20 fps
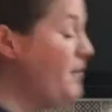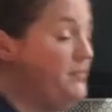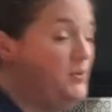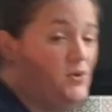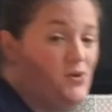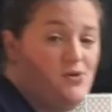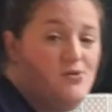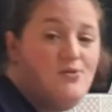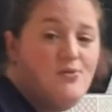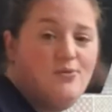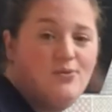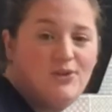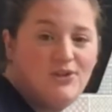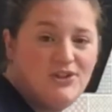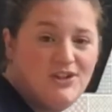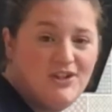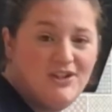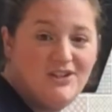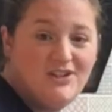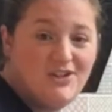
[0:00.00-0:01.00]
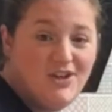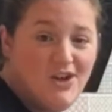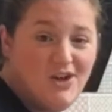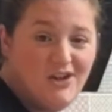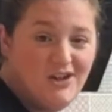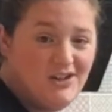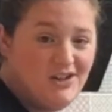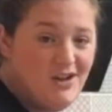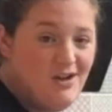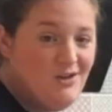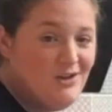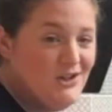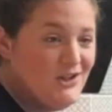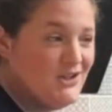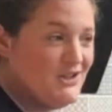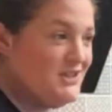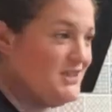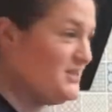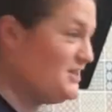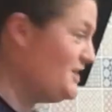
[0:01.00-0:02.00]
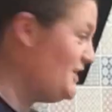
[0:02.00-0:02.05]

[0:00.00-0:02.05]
the boil, which needs turning down because it's